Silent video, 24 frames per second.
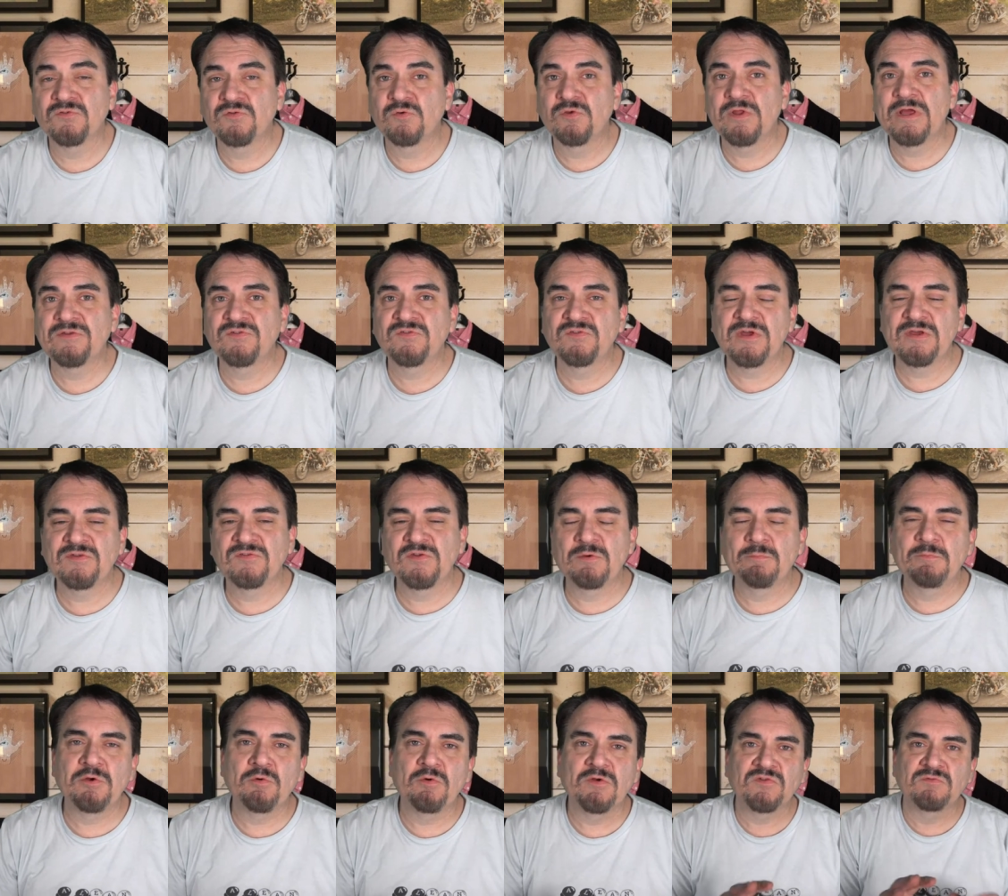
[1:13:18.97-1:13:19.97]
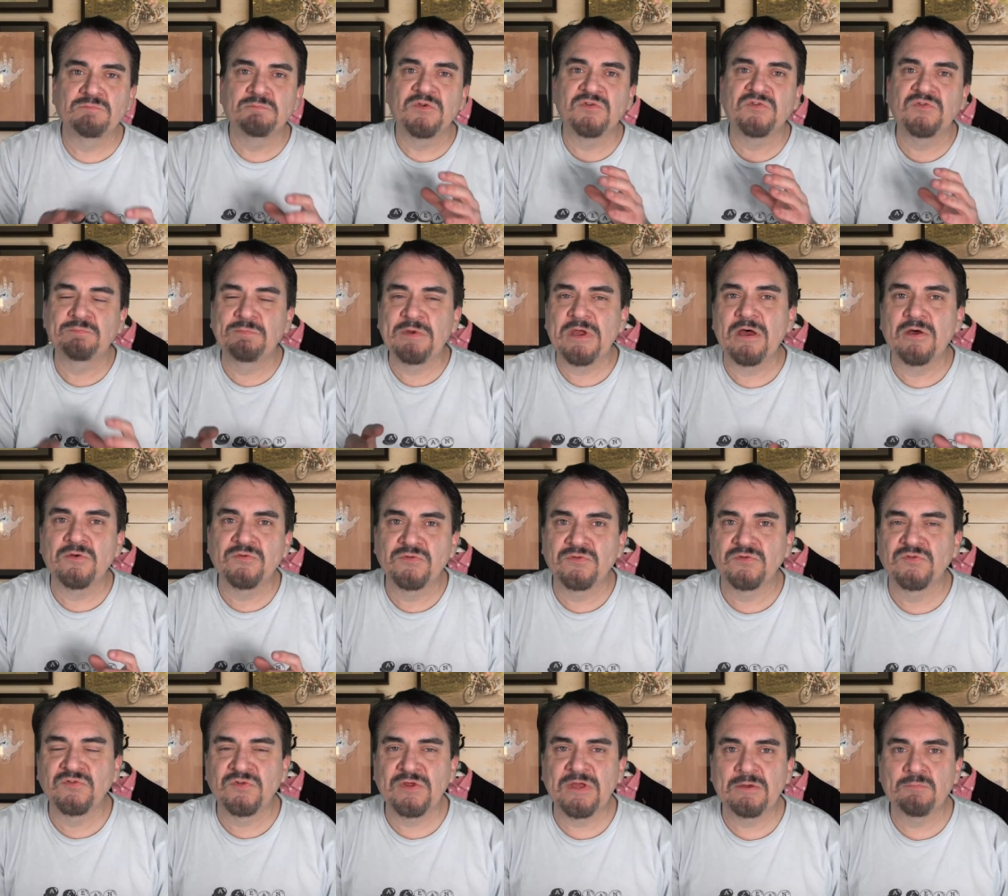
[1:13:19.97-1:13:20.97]
So let's say someone always misspells
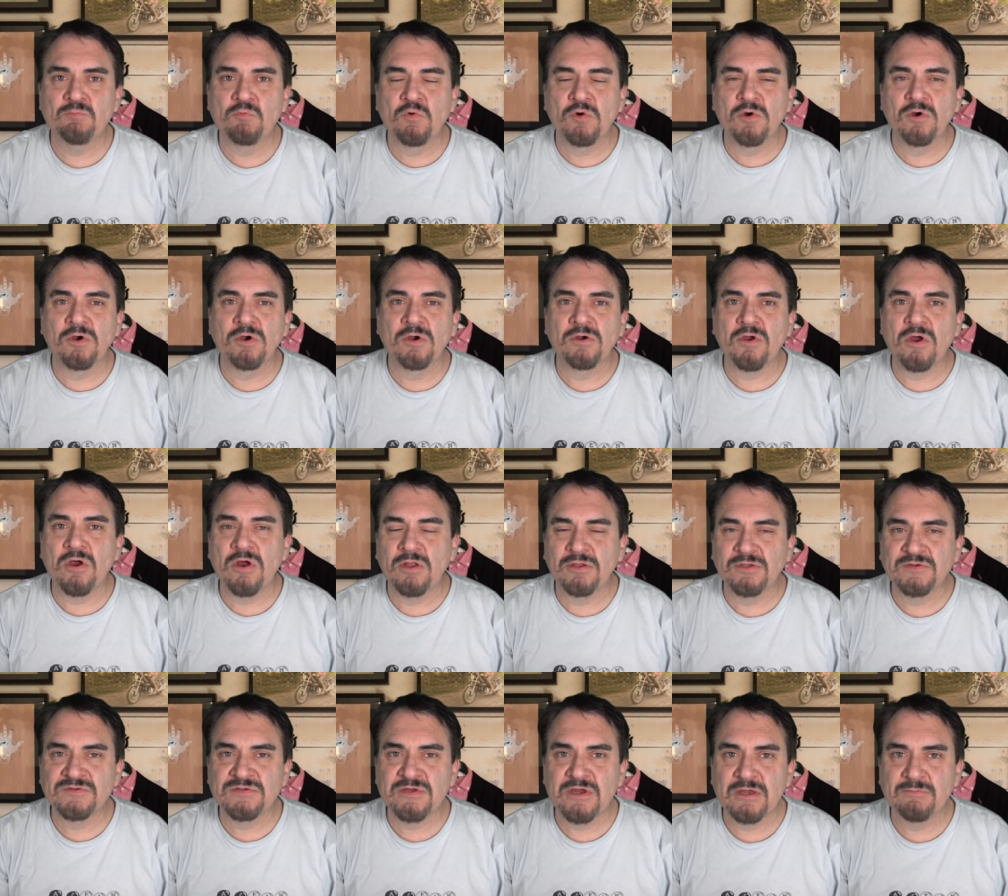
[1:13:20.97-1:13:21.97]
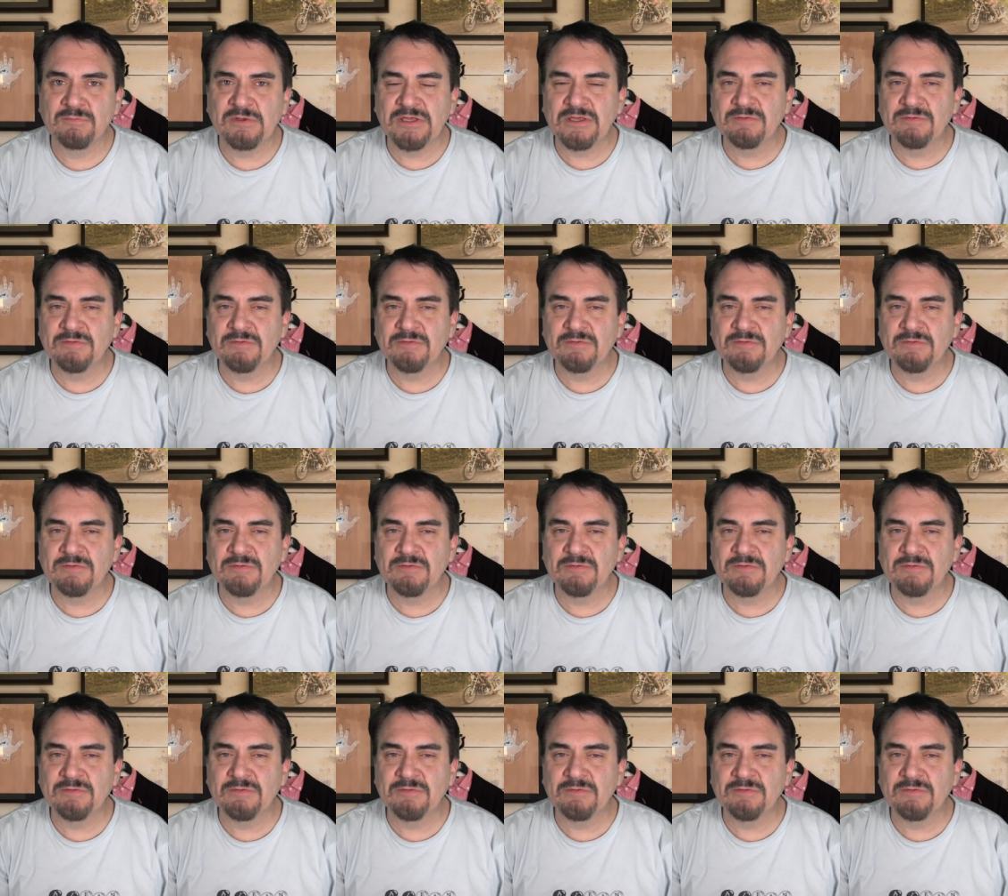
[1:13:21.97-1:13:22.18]
the same word all the time.